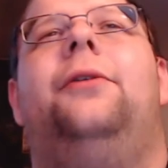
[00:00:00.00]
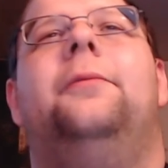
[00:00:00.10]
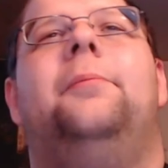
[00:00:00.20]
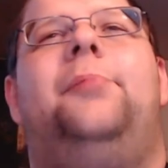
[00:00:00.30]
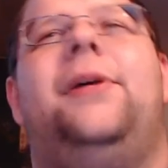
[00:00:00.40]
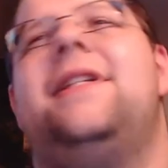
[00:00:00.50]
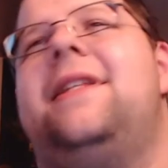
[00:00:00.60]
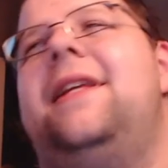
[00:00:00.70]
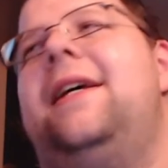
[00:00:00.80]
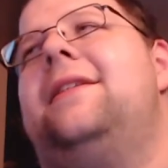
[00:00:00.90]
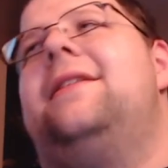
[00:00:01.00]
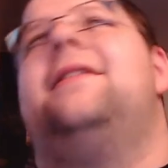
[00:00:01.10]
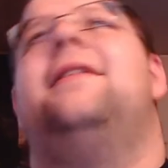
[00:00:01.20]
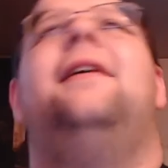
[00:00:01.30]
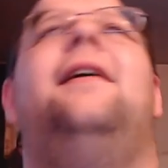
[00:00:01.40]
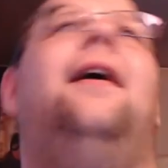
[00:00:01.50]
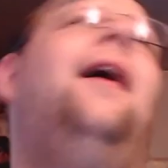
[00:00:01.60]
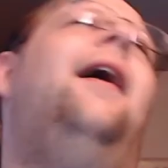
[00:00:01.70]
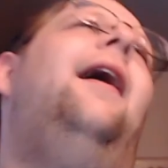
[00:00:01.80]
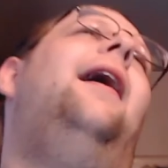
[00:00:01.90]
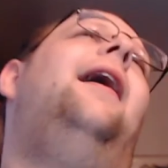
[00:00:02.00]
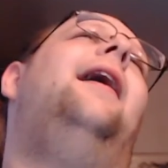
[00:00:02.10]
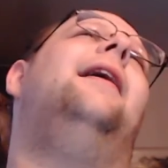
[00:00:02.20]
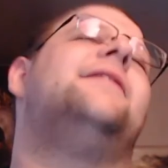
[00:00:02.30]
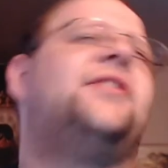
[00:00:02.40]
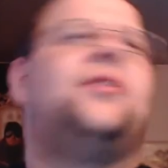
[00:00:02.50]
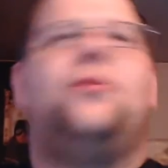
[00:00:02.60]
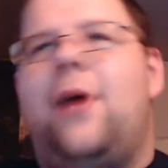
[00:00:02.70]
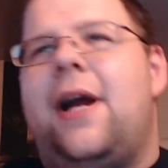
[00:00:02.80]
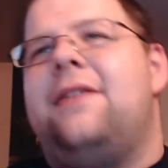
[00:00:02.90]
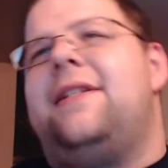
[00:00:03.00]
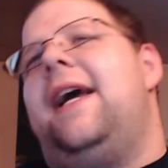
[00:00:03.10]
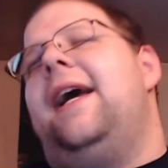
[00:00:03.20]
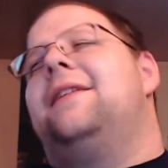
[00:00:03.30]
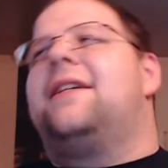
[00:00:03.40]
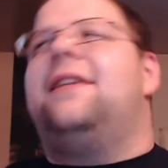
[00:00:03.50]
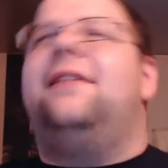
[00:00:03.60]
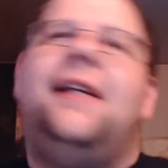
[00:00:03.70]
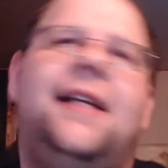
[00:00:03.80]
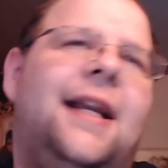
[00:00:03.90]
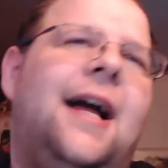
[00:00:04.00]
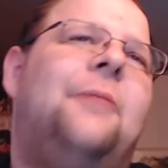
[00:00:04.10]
Business, Square Dance, Cleaning Out My